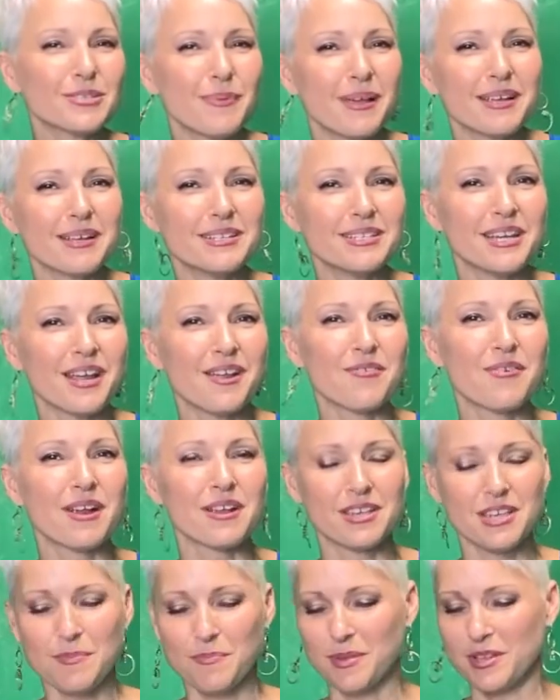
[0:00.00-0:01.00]
my container I
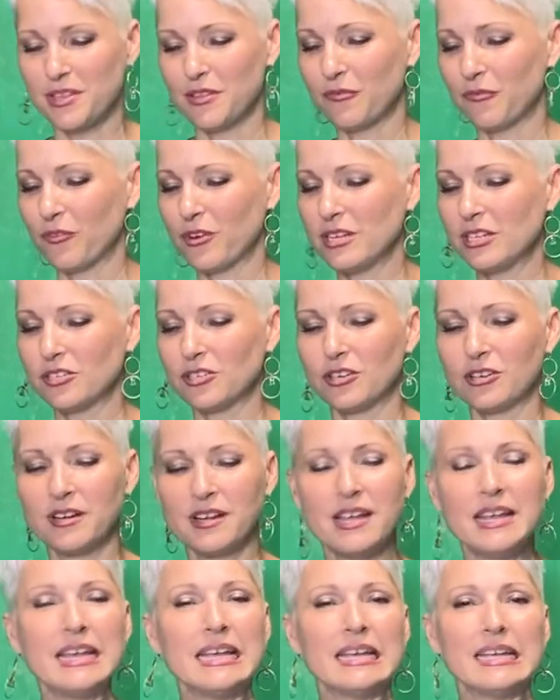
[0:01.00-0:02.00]
keep in the freezer.
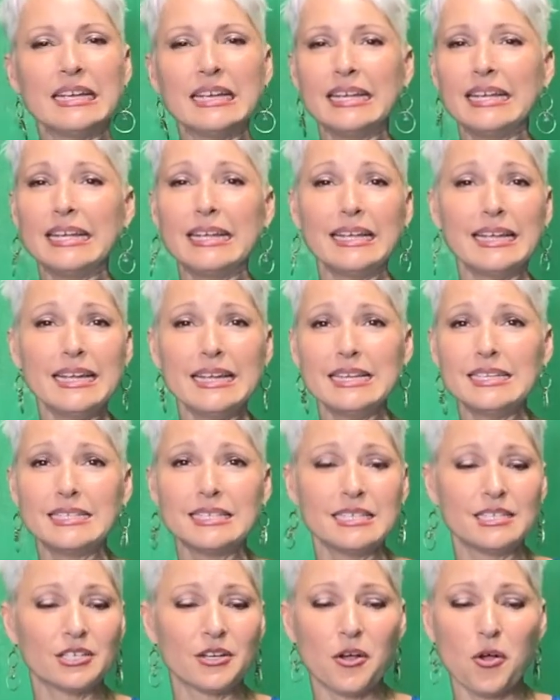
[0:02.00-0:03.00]

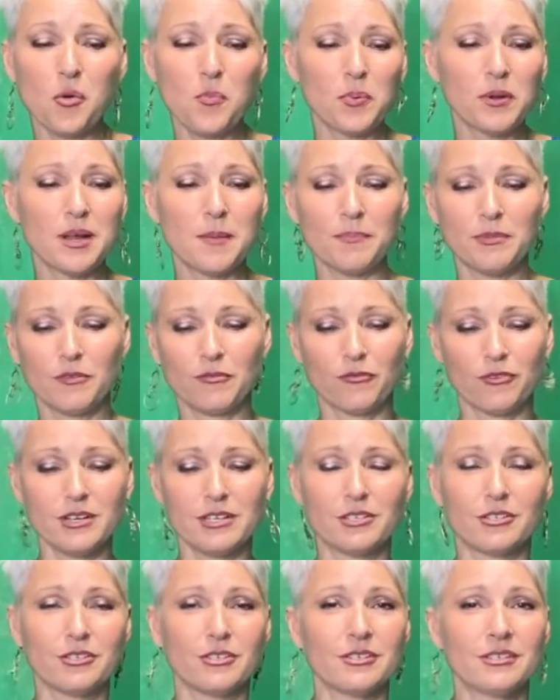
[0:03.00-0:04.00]
Easy to open up the
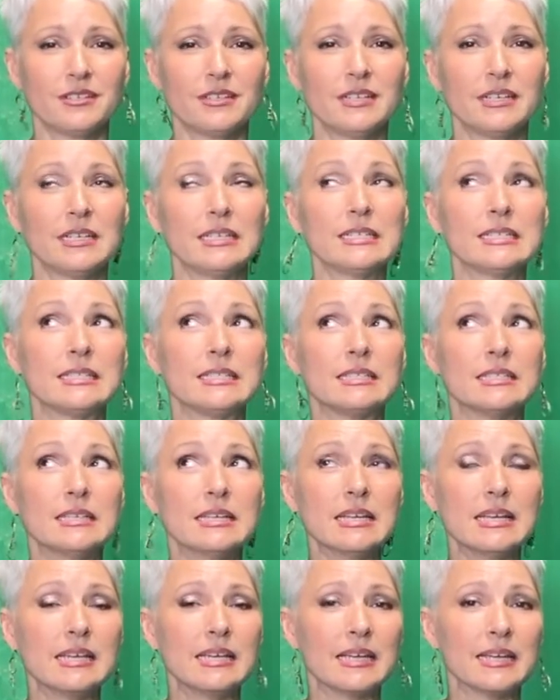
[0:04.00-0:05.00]
freezer,
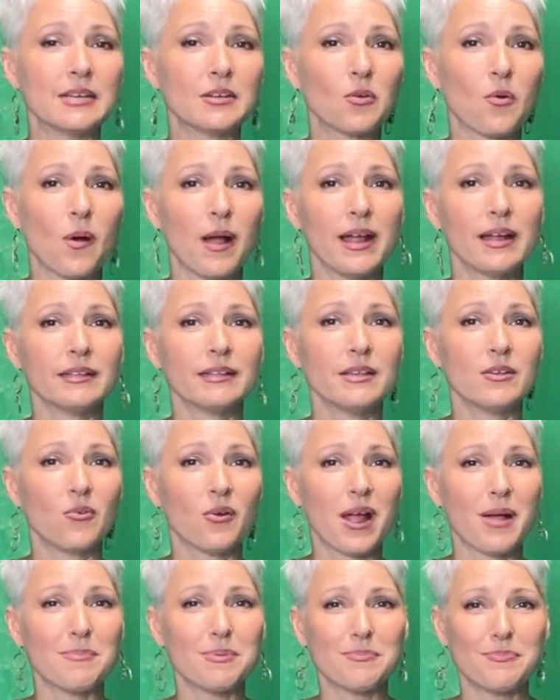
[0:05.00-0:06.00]
sneak in quietly, grab a